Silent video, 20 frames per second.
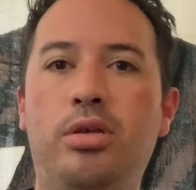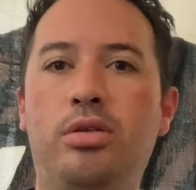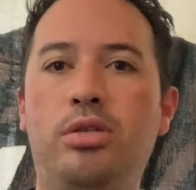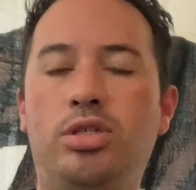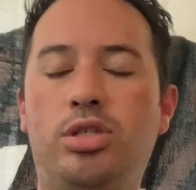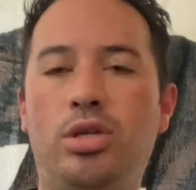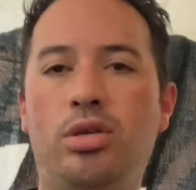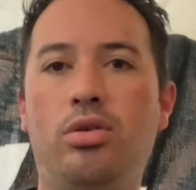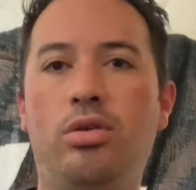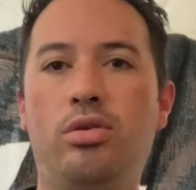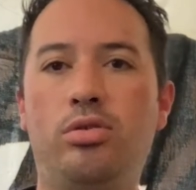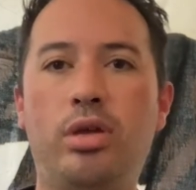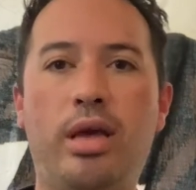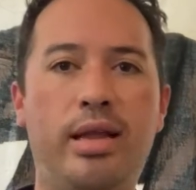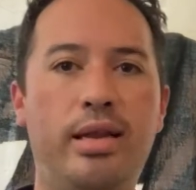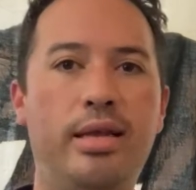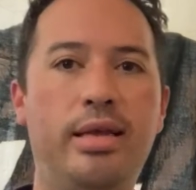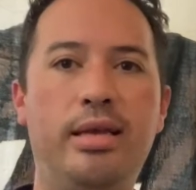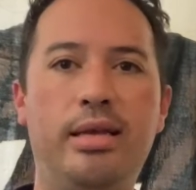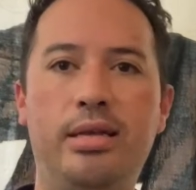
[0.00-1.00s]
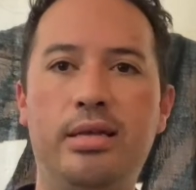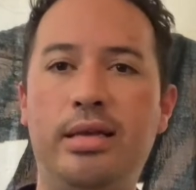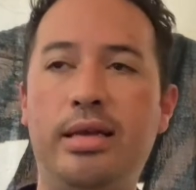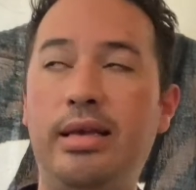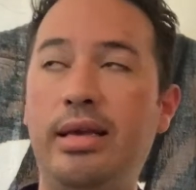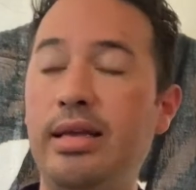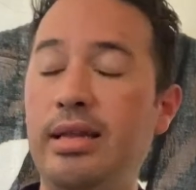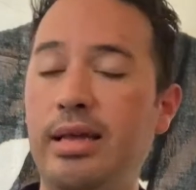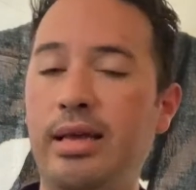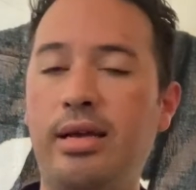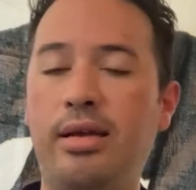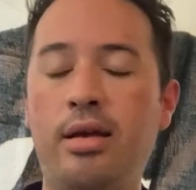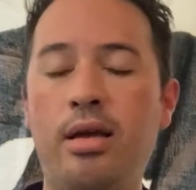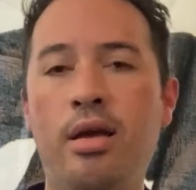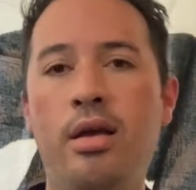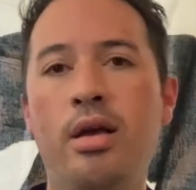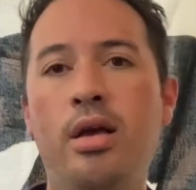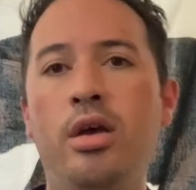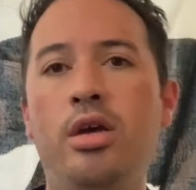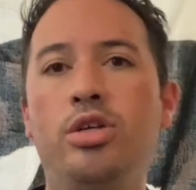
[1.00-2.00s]
to eating
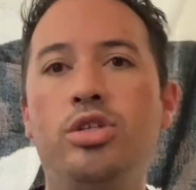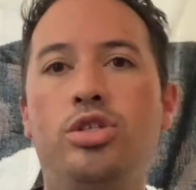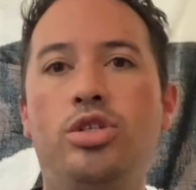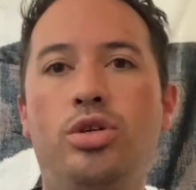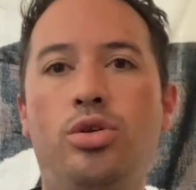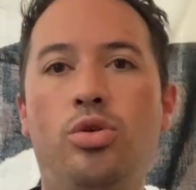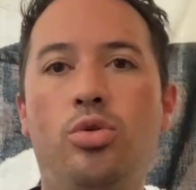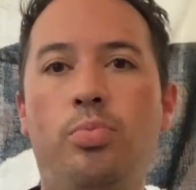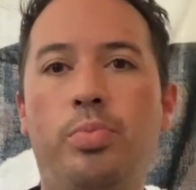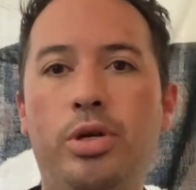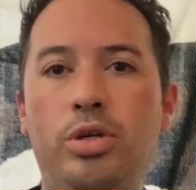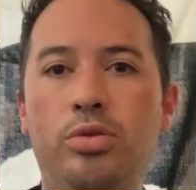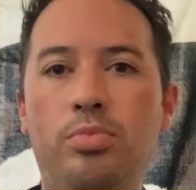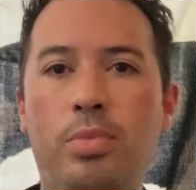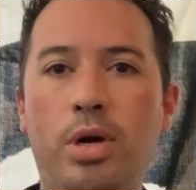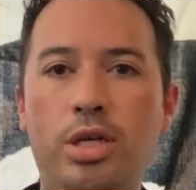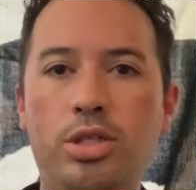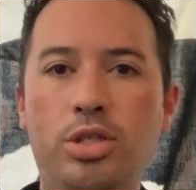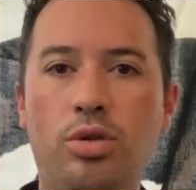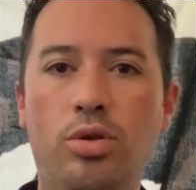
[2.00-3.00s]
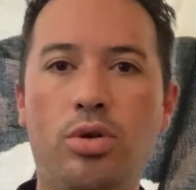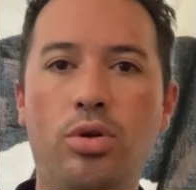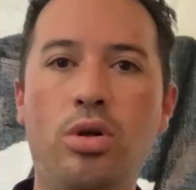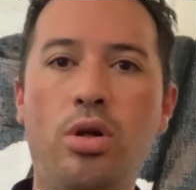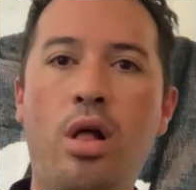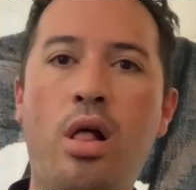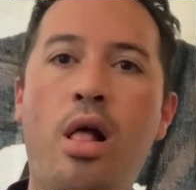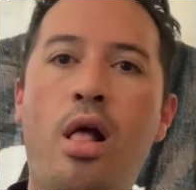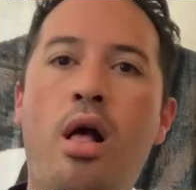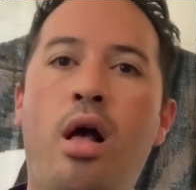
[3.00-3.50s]
to build muscle.